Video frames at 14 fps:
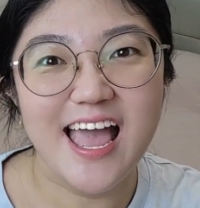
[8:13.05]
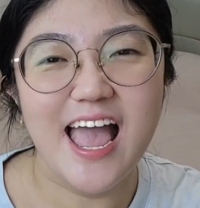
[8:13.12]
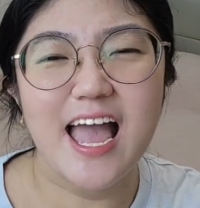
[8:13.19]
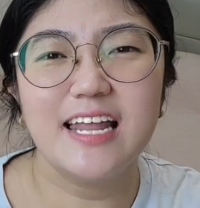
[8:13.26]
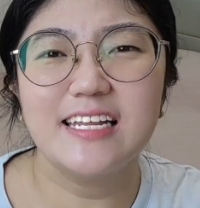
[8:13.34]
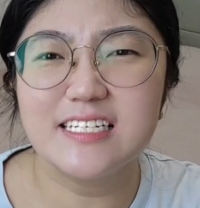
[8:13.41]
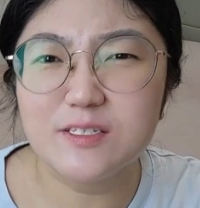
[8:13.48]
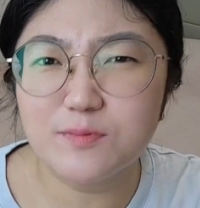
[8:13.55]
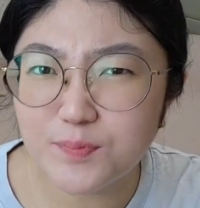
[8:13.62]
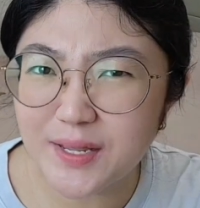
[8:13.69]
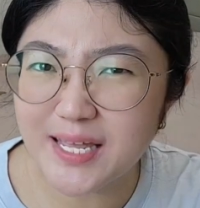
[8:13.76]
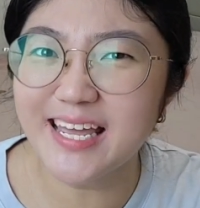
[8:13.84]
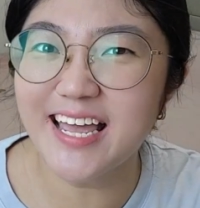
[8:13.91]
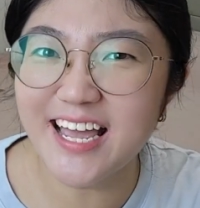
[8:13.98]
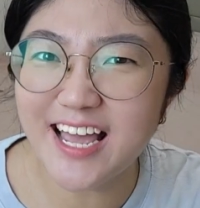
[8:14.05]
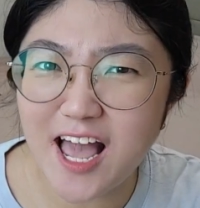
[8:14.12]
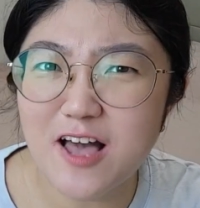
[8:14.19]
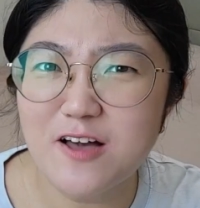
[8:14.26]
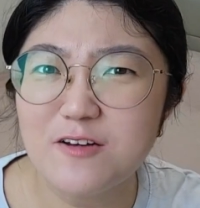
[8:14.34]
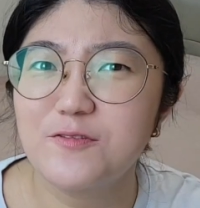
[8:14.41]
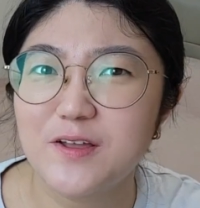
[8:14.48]
And speaking
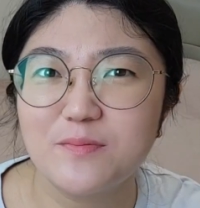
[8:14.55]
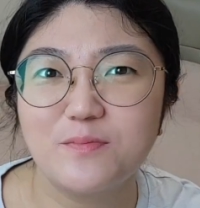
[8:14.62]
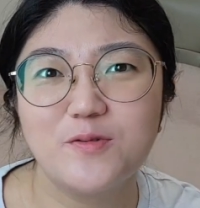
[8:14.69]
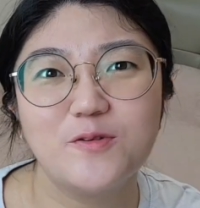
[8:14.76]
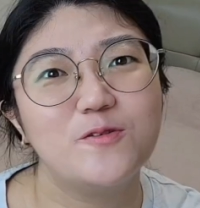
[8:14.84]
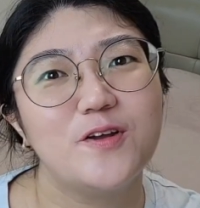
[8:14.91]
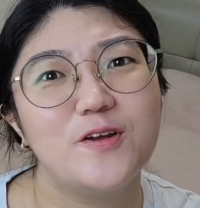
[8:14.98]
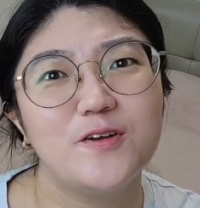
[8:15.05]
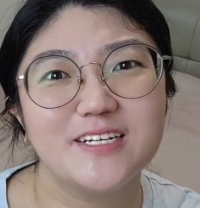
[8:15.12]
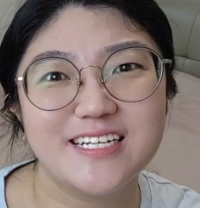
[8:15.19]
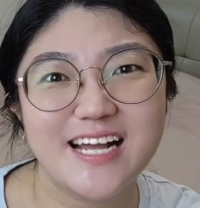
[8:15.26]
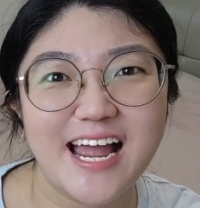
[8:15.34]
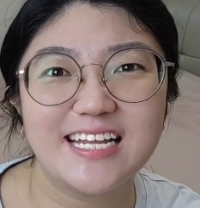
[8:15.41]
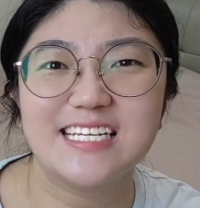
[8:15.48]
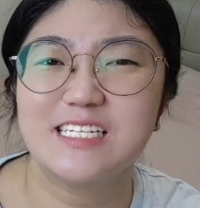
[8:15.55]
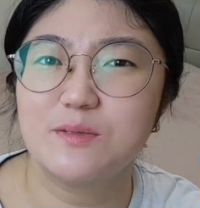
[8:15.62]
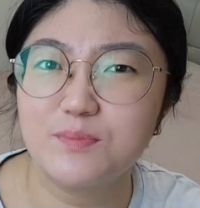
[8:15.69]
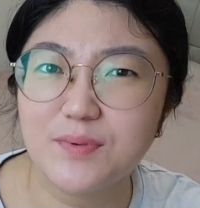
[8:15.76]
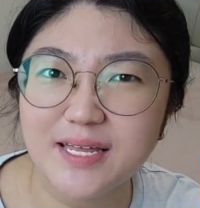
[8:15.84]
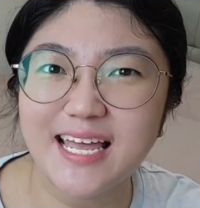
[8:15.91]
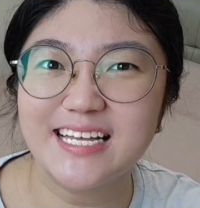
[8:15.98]
of improving your Chinese
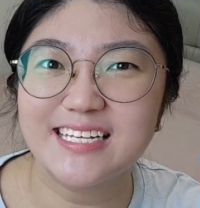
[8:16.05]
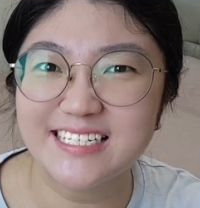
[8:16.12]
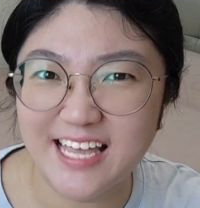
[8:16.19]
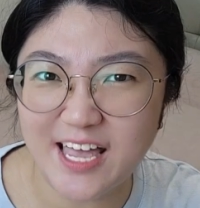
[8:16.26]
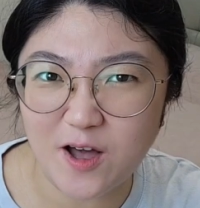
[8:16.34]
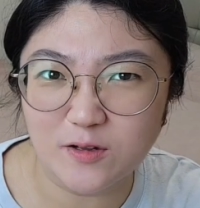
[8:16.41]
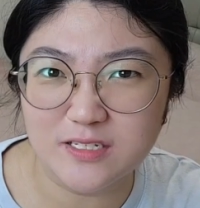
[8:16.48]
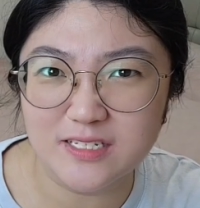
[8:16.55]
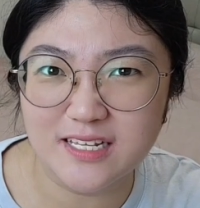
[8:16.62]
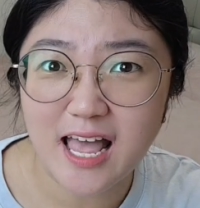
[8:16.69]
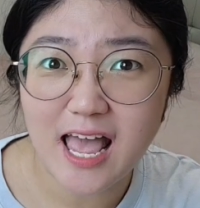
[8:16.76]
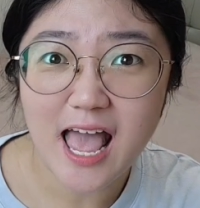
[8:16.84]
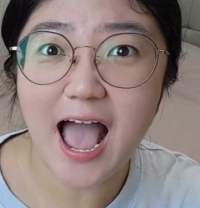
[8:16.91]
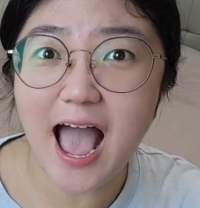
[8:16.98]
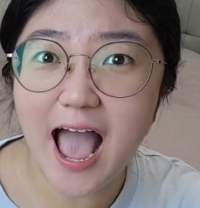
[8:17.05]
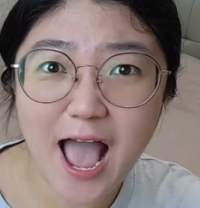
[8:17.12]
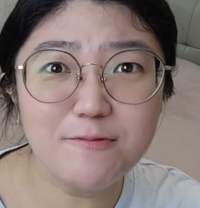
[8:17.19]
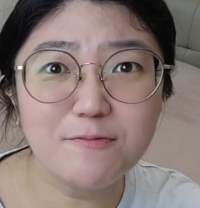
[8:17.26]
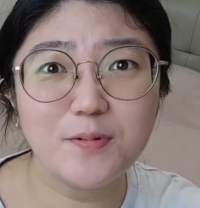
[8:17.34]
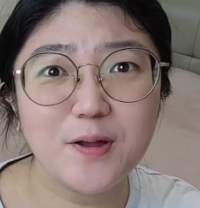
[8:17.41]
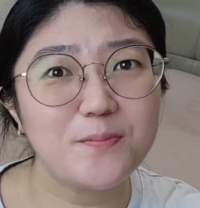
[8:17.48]
speaking skills, I
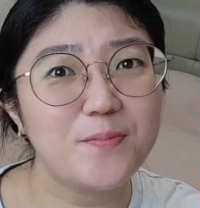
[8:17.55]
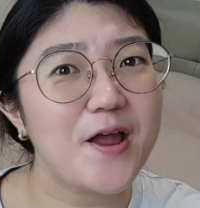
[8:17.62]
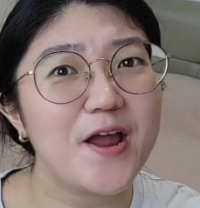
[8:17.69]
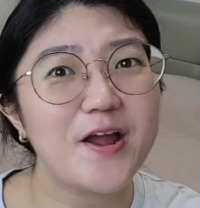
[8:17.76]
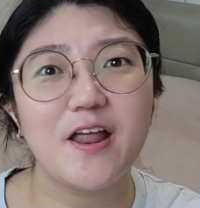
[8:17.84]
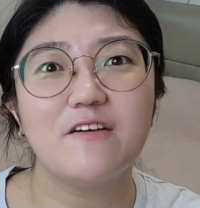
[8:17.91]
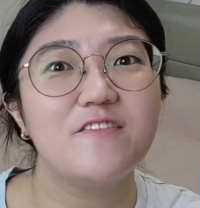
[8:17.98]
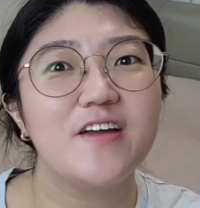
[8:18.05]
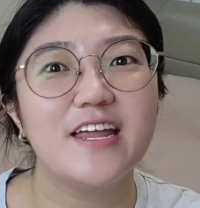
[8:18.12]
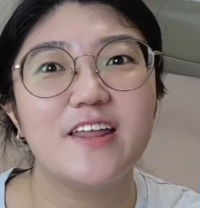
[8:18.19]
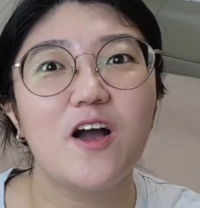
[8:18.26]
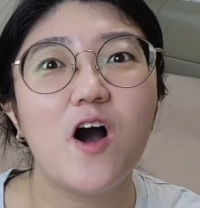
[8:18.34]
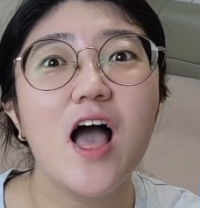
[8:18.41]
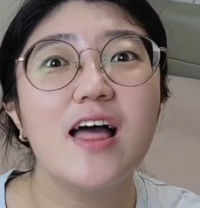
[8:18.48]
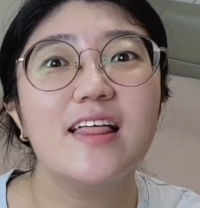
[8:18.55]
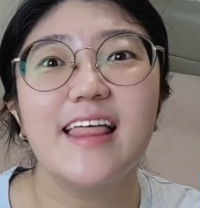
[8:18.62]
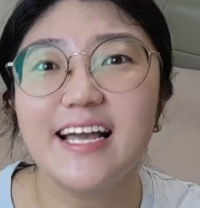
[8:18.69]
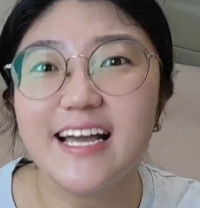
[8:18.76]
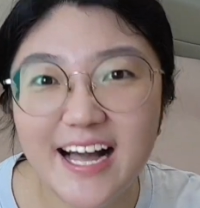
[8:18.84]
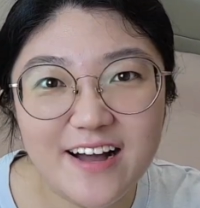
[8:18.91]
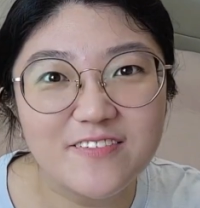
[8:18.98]
have prepared a video
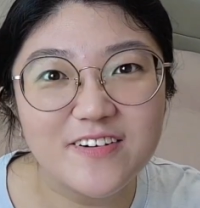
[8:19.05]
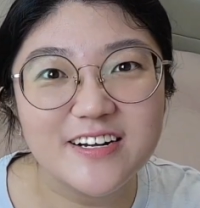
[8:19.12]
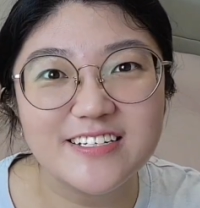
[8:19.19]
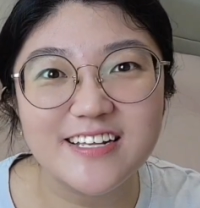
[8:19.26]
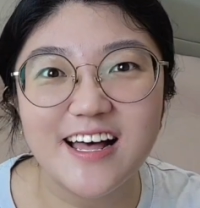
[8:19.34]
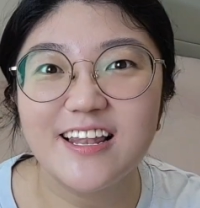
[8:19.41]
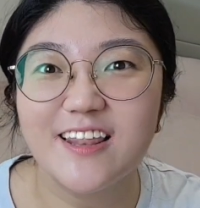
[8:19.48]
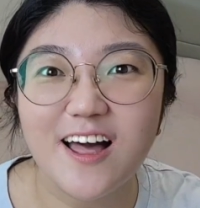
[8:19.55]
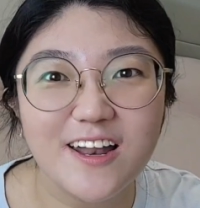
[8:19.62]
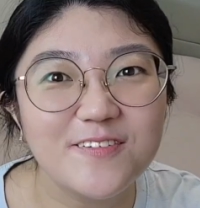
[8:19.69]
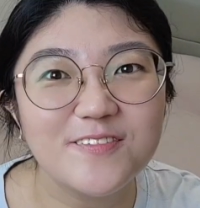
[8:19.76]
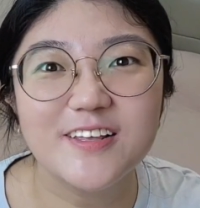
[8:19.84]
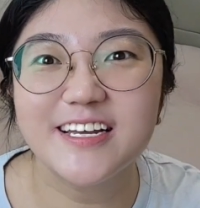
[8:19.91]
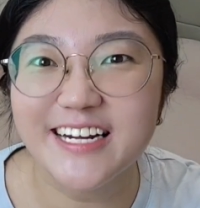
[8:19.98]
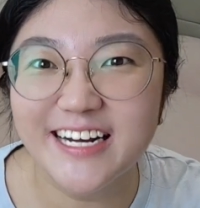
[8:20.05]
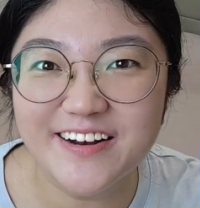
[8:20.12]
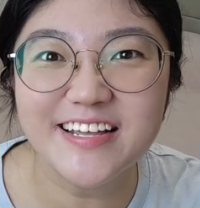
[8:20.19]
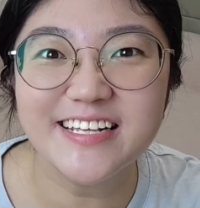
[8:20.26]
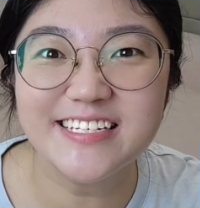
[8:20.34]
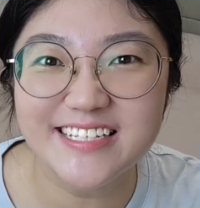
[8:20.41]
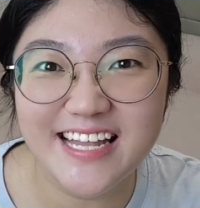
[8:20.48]
that covers a lot of the
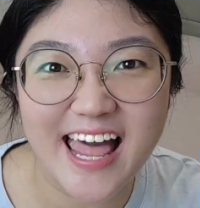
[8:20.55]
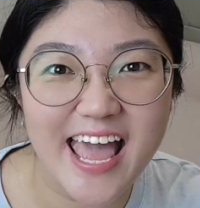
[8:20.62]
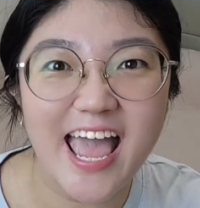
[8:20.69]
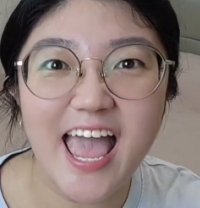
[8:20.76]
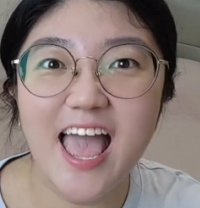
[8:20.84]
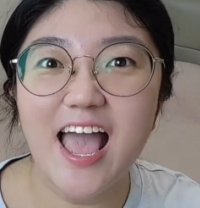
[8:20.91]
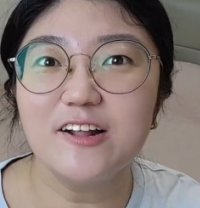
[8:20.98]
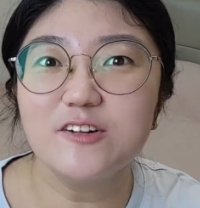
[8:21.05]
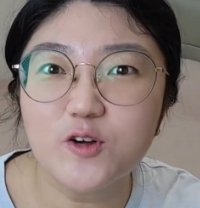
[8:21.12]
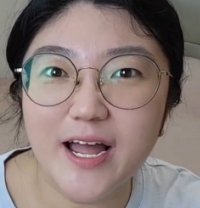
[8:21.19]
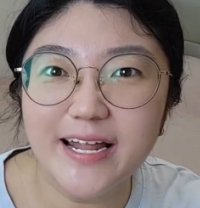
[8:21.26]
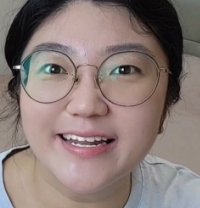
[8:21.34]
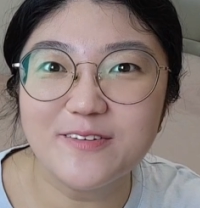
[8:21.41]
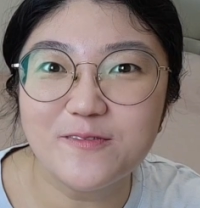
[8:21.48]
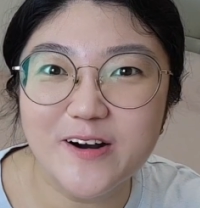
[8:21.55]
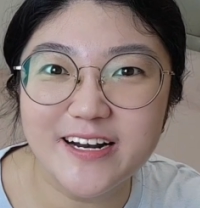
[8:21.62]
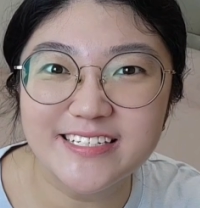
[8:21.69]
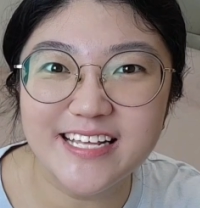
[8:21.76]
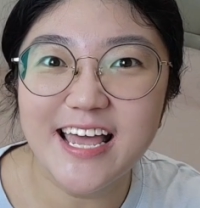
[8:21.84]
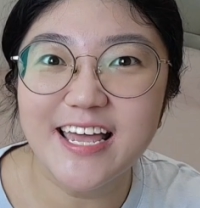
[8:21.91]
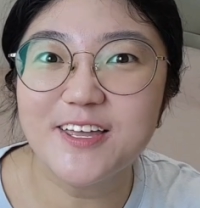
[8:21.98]
current slang and trendy
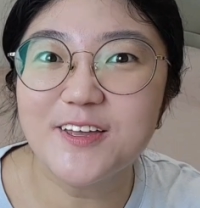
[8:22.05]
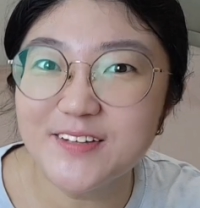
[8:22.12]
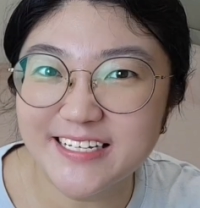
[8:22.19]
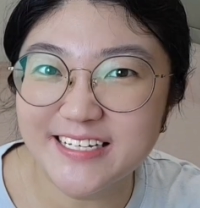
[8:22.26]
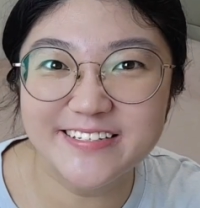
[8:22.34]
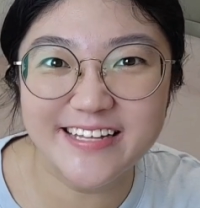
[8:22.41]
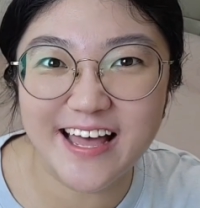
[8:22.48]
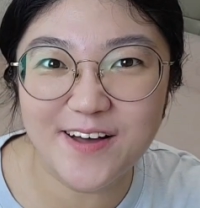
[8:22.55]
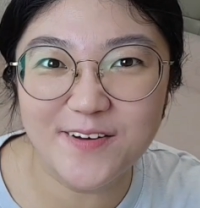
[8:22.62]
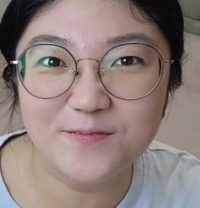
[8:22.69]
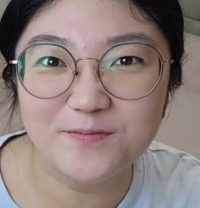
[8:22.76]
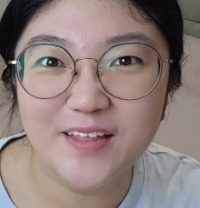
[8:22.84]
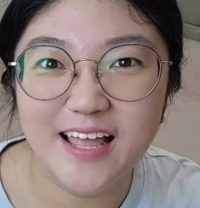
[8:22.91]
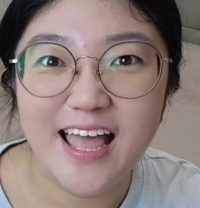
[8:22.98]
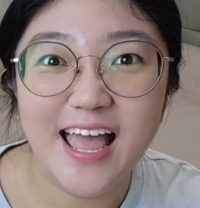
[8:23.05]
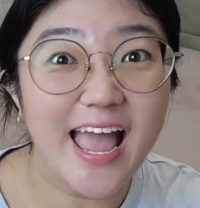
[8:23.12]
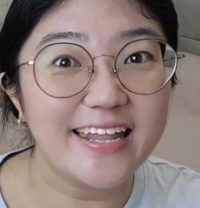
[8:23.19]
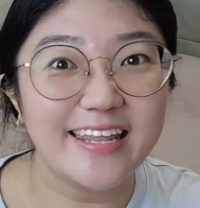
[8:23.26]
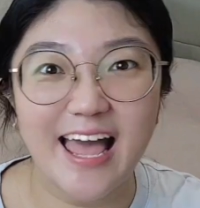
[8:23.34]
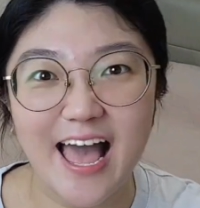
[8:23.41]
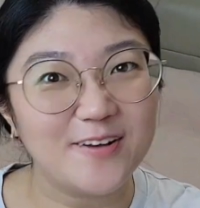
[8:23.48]
words you need to know.
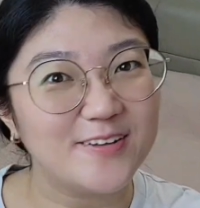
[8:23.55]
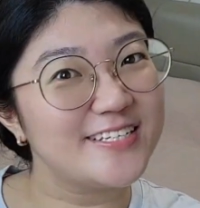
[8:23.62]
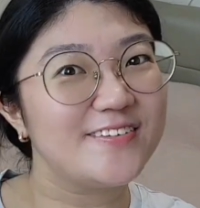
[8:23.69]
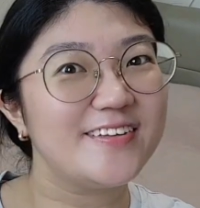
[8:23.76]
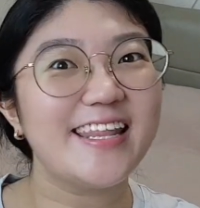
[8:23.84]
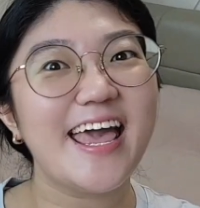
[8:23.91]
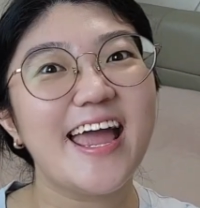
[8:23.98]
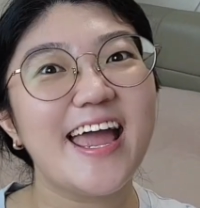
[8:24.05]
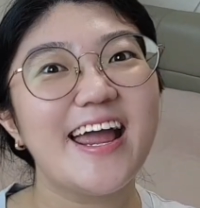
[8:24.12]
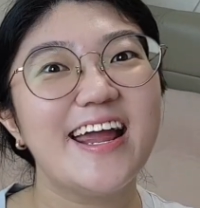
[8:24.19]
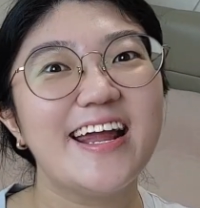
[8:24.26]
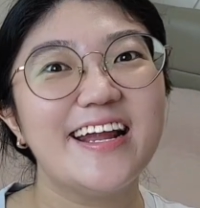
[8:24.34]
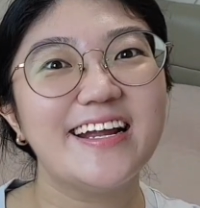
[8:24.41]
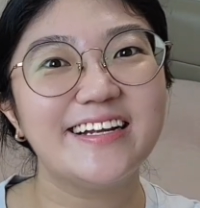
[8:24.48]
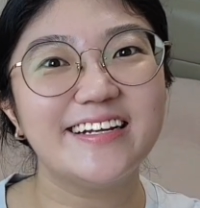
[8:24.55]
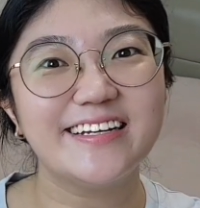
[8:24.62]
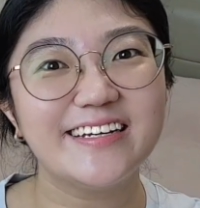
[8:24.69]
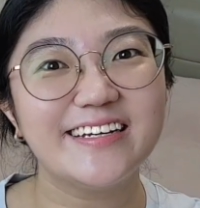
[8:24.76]
And I'll see you there!